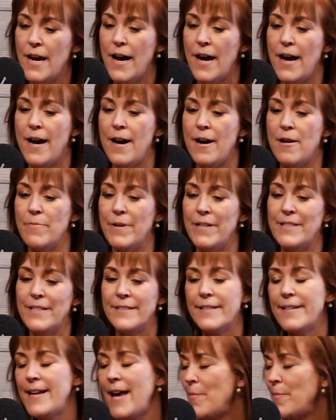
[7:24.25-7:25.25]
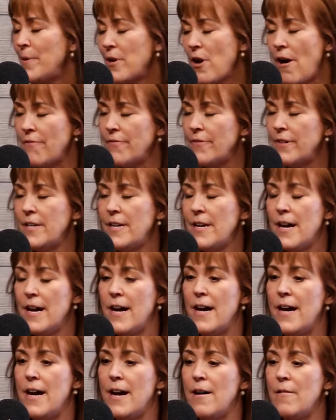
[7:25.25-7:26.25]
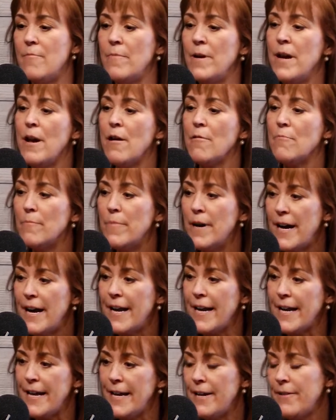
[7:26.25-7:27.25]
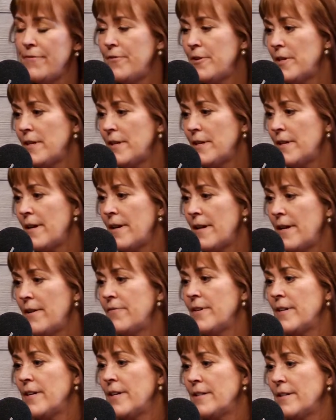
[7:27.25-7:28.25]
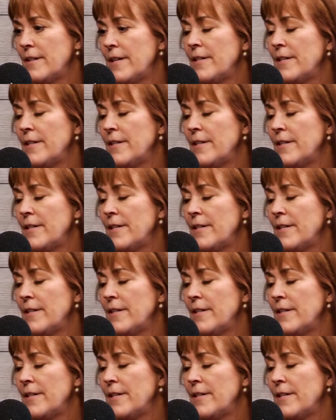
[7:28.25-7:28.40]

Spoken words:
It doesn't happen often, but if an